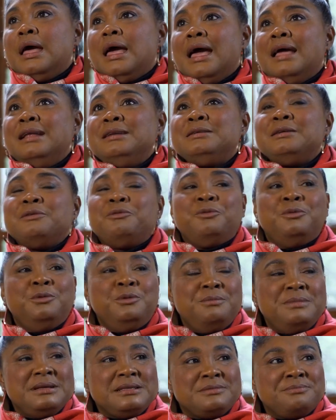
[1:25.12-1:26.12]
And
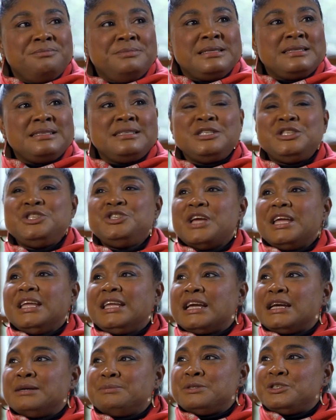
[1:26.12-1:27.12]
Mrs.
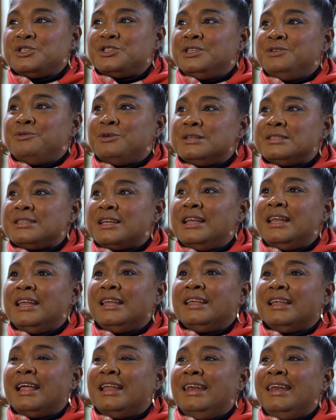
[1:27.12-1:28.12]
Jacobs, she was a
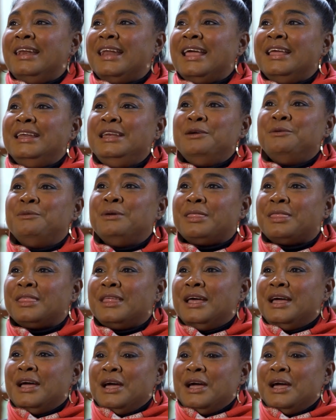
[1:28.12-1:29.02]
lady with